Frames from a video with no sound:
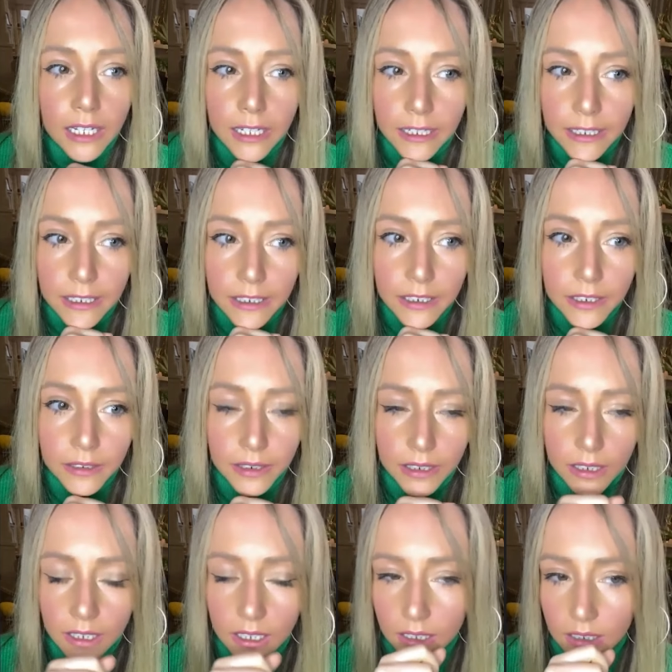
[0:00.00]
And
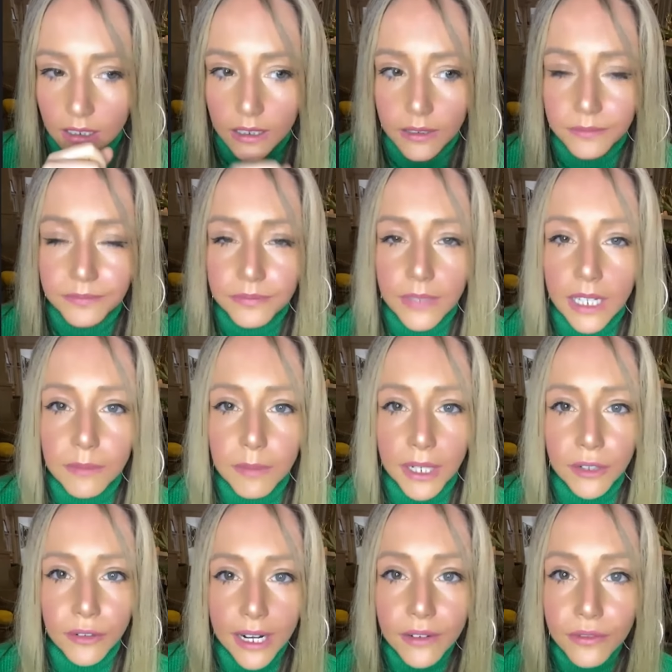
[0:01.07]
and my
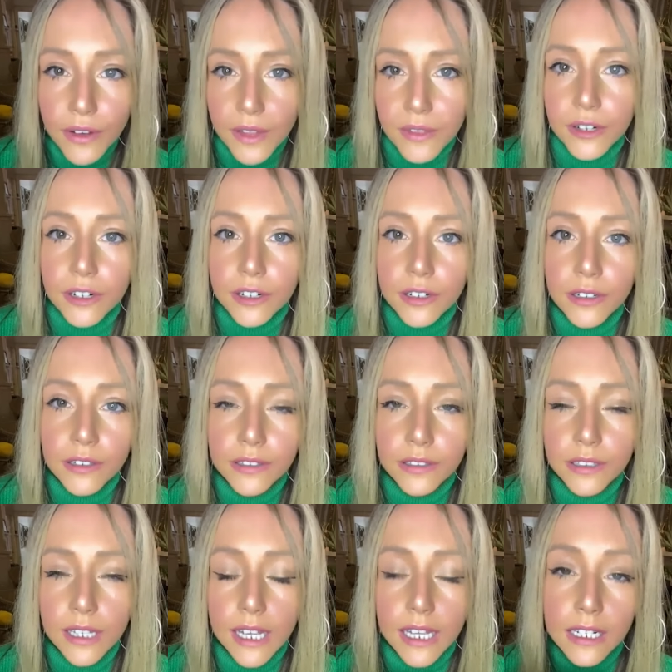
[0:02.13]
grandfather
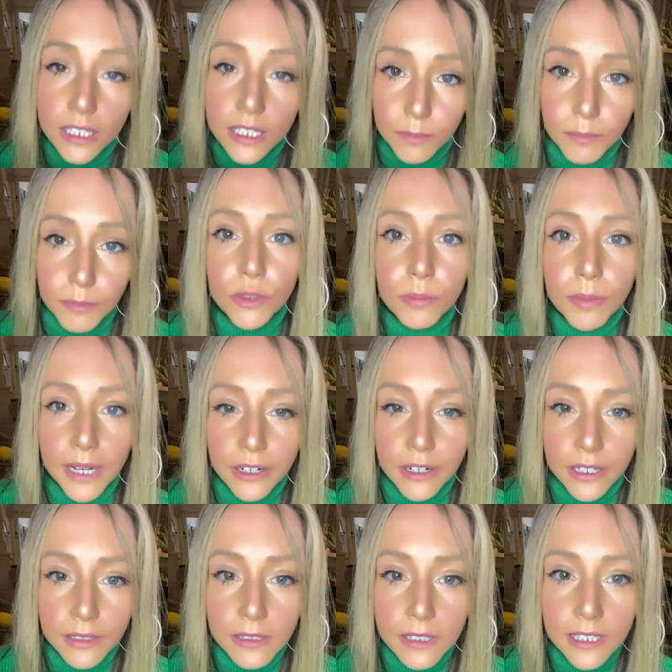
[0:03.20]
and his two
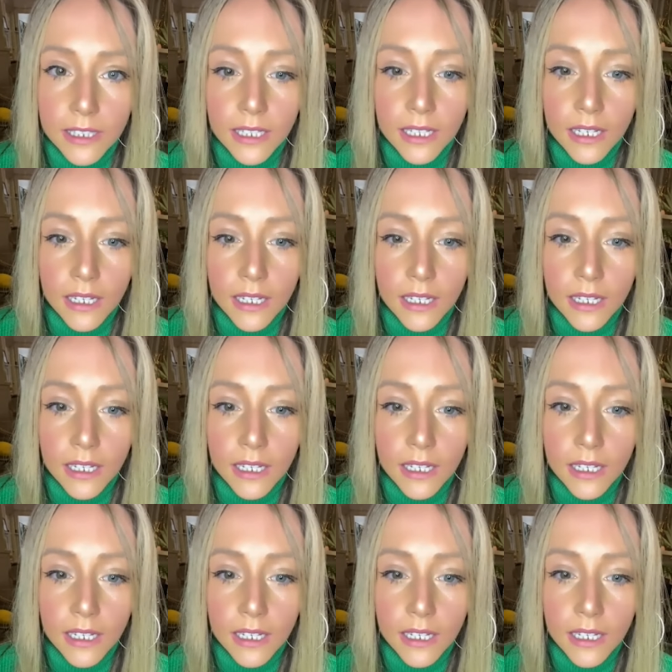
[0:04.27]
parents,